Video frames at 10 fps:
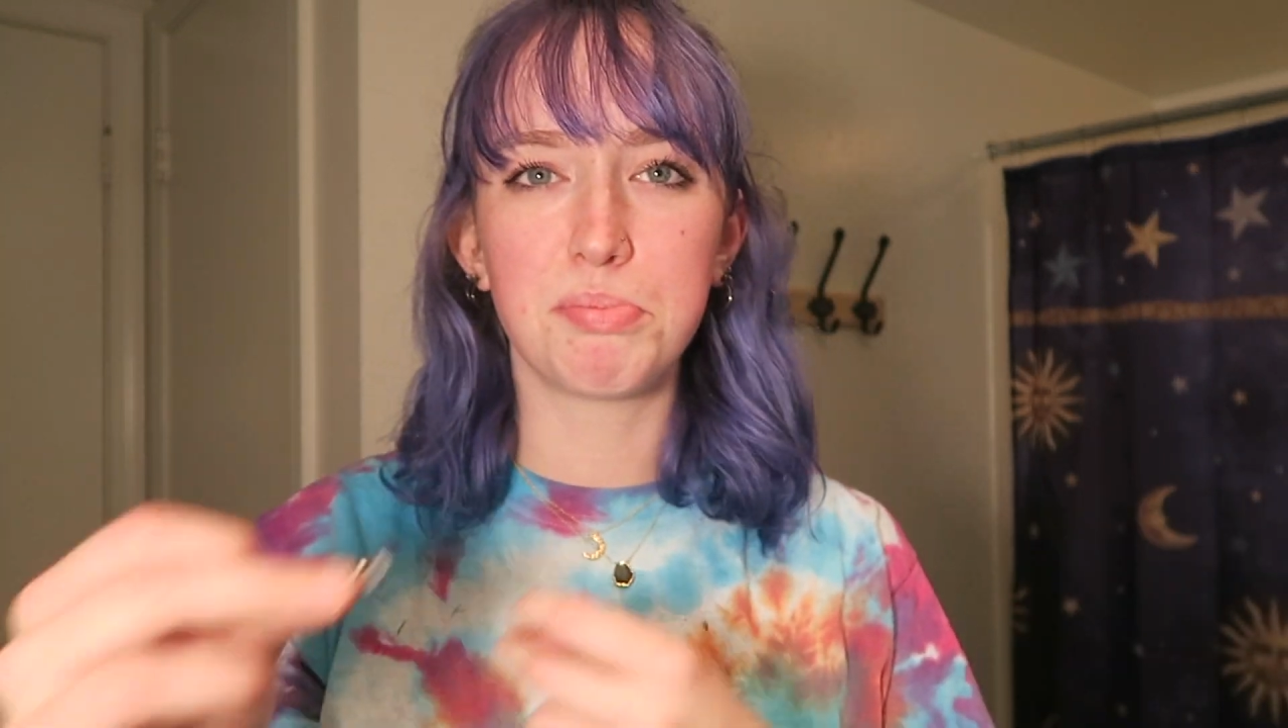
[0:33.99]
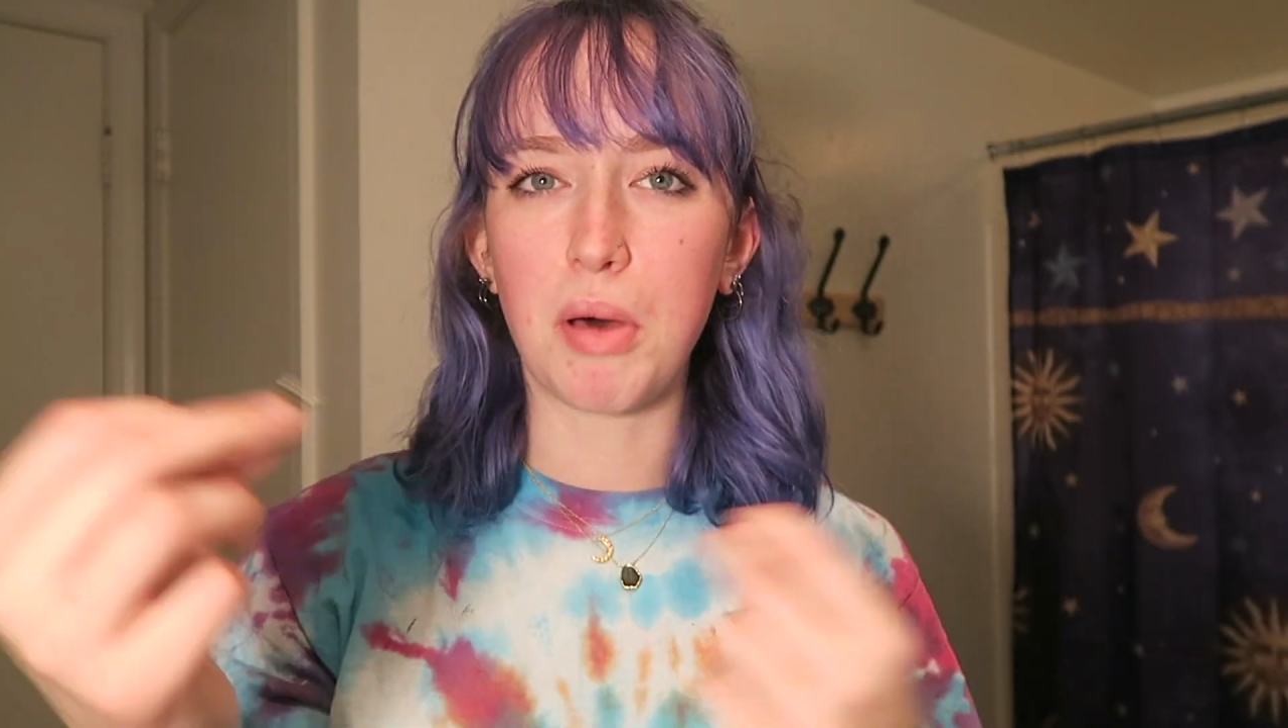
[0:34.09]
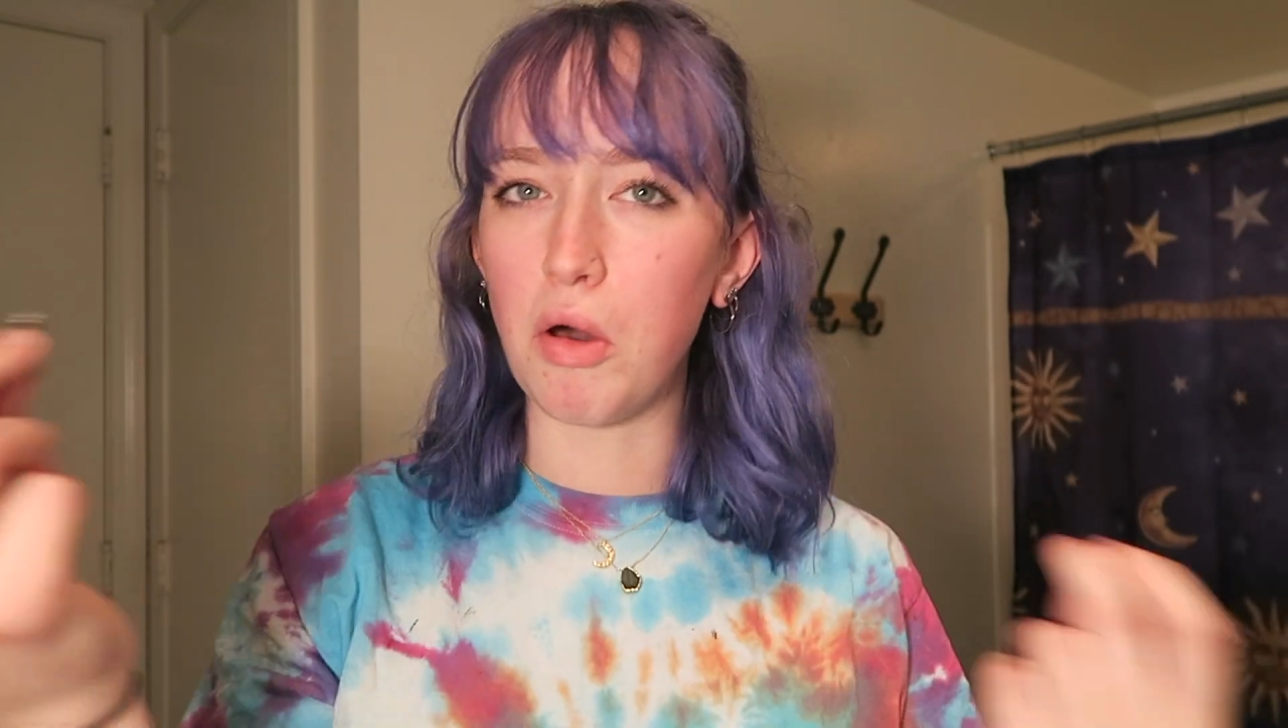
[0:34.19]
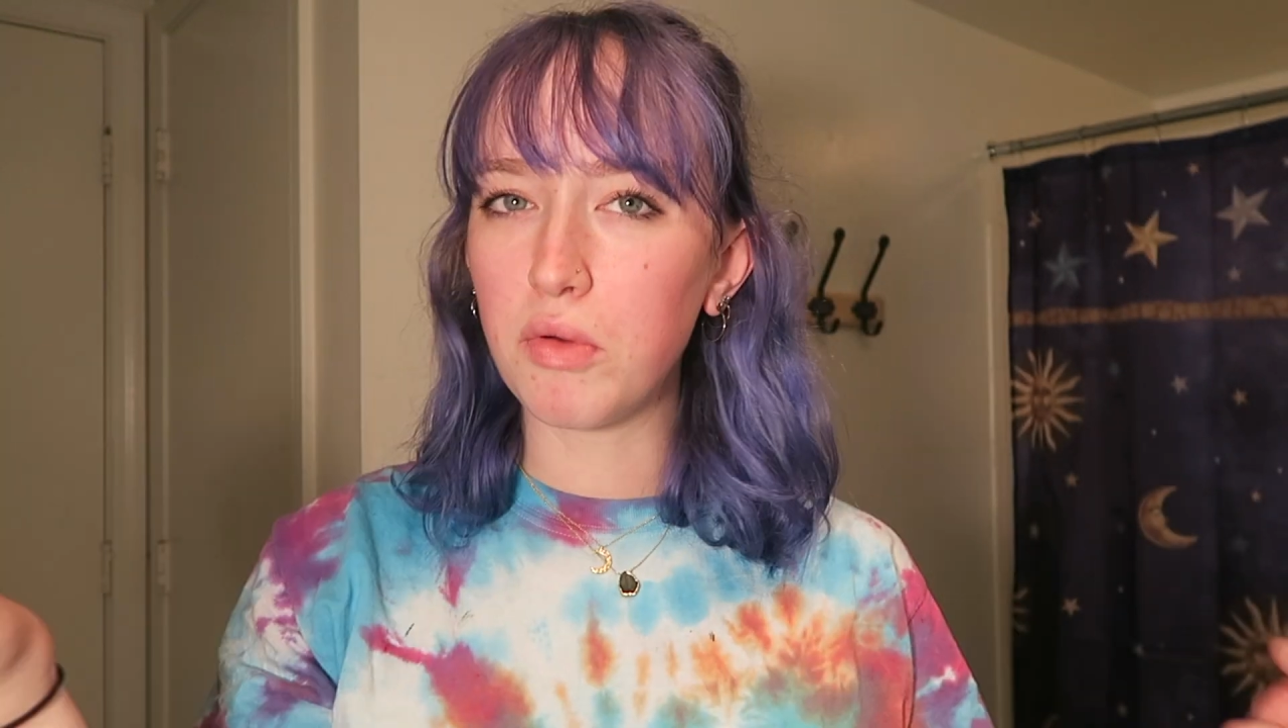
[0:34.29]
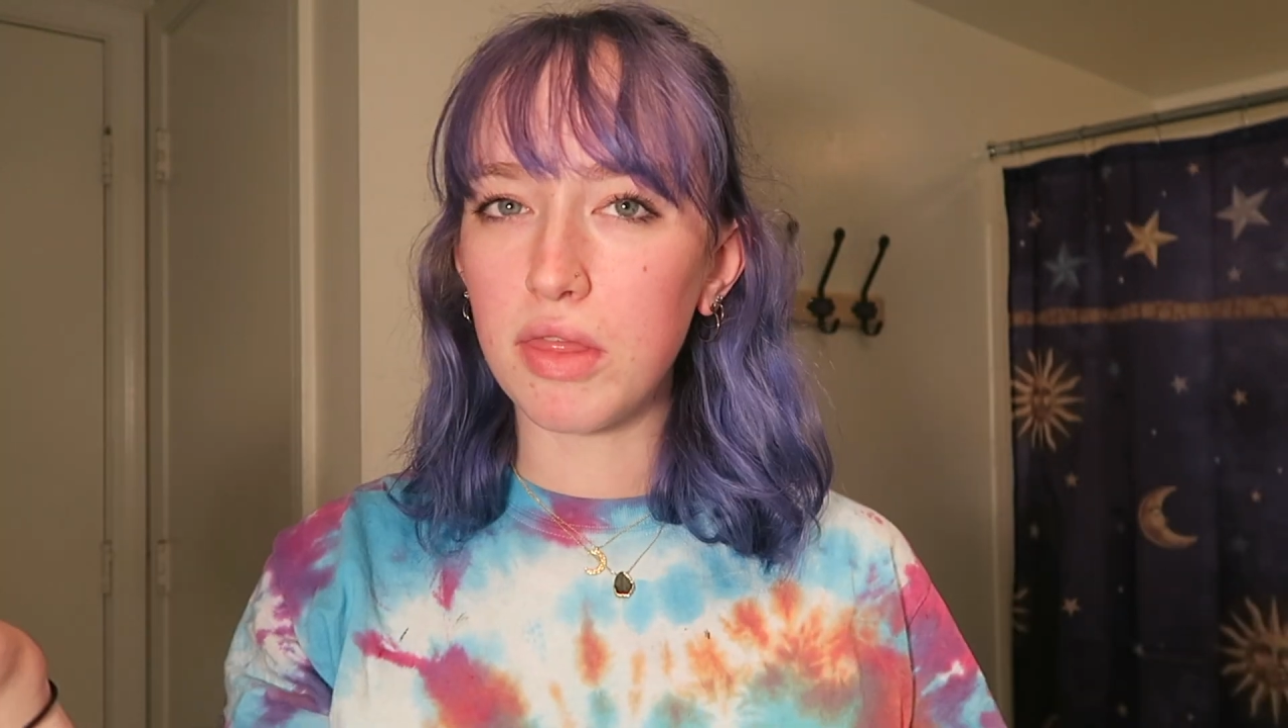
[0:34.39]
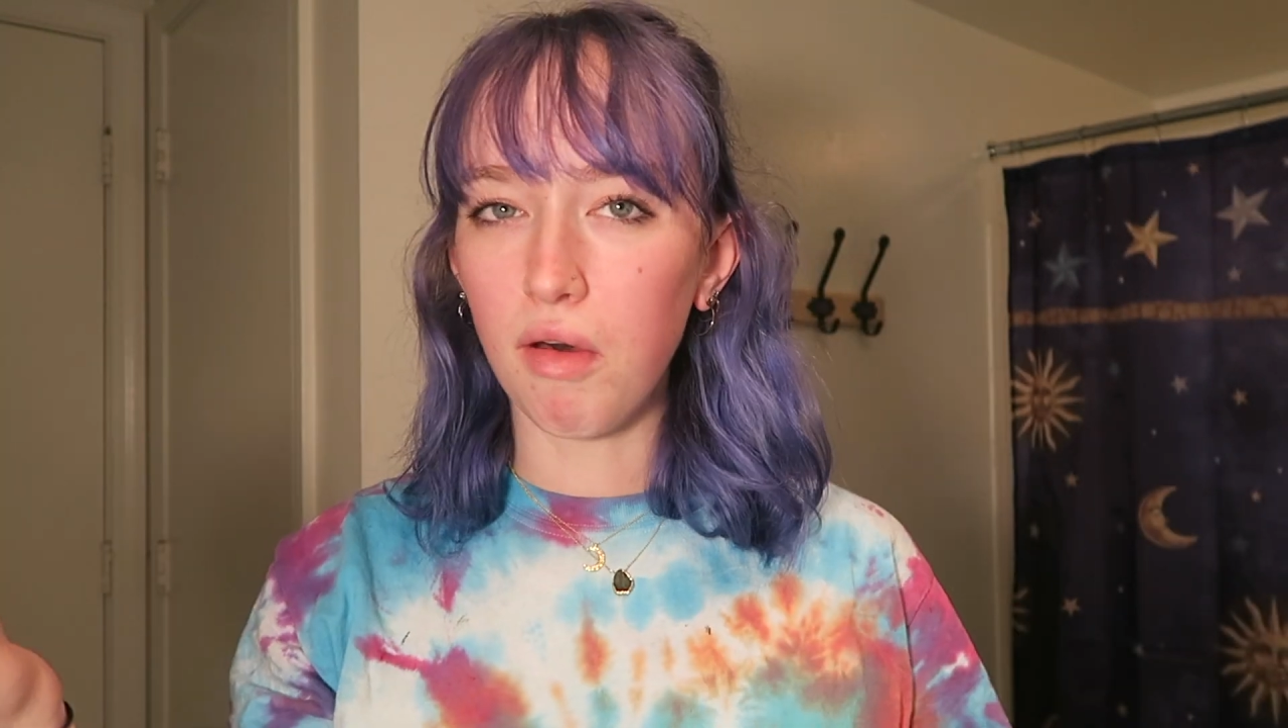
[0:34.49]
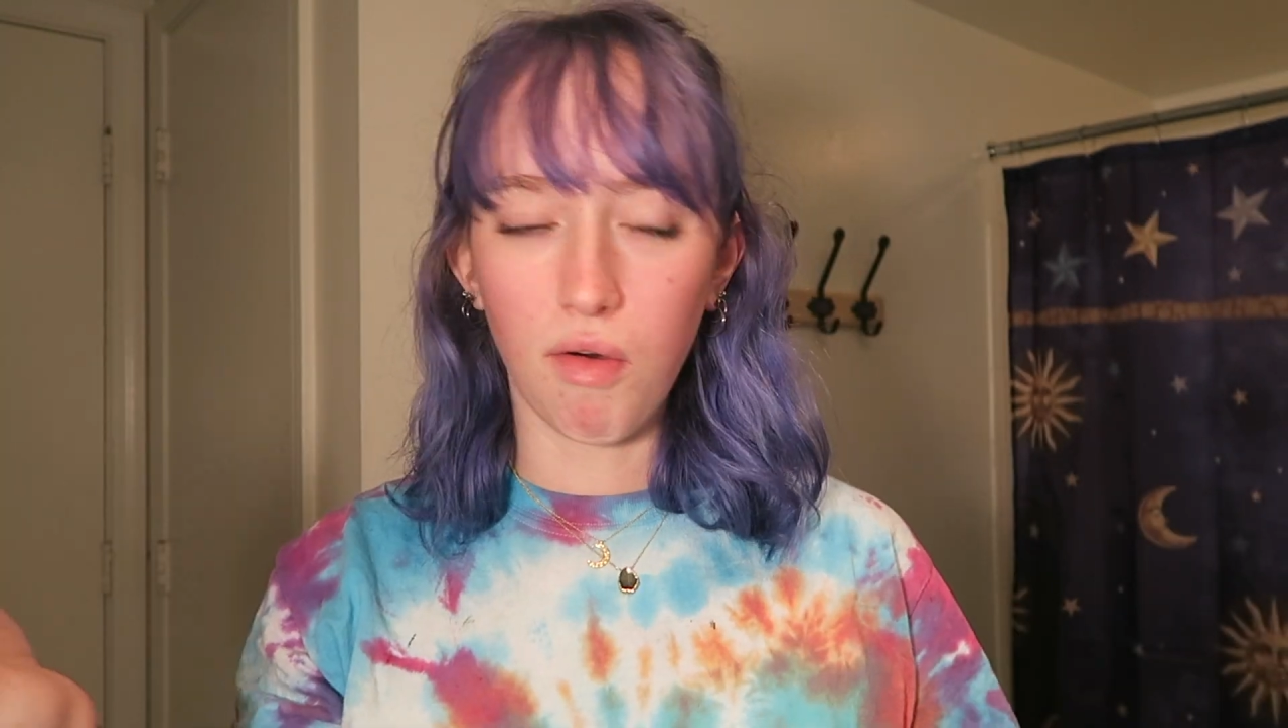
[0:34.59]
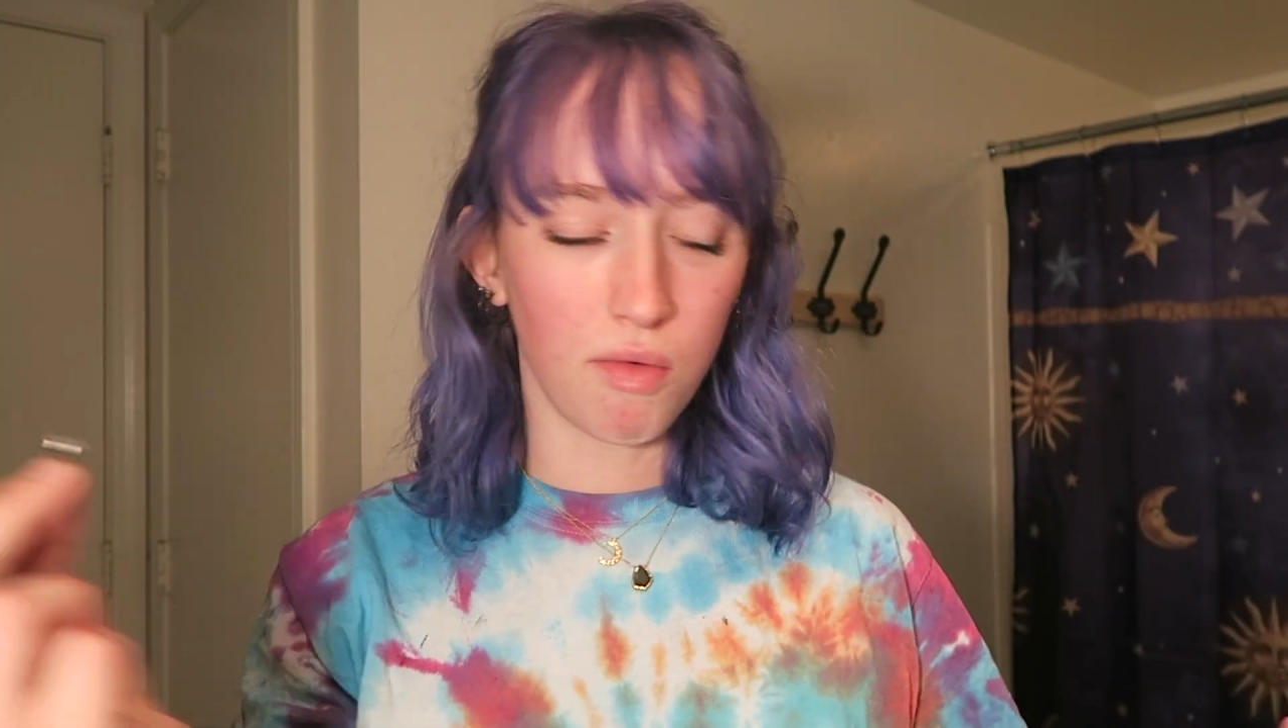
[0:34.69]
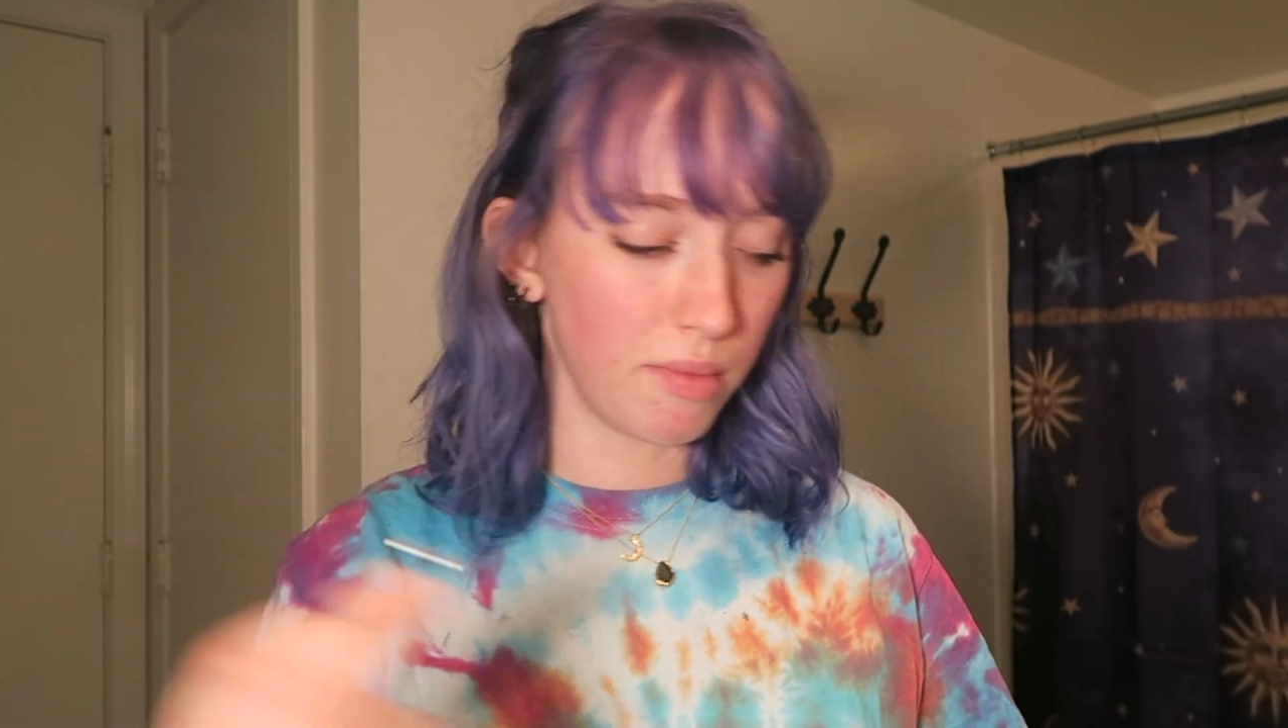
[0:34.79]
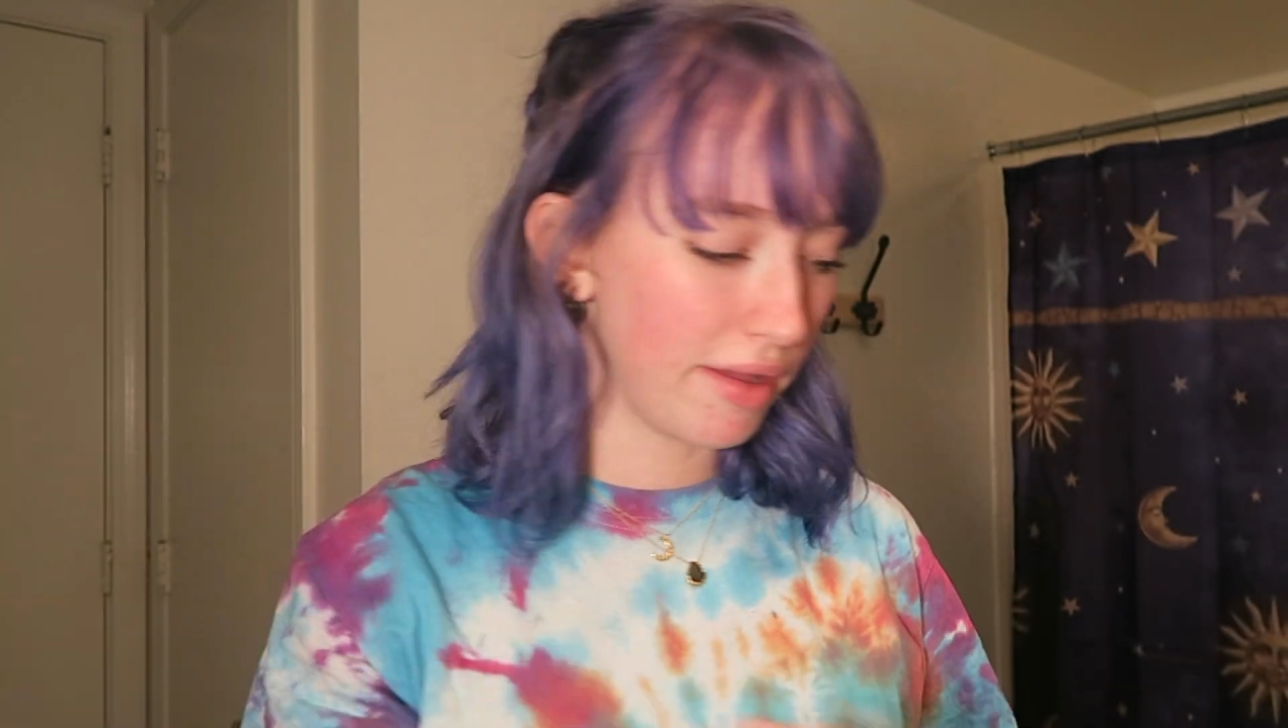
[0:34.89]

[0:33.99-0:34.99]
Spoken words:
poke the hole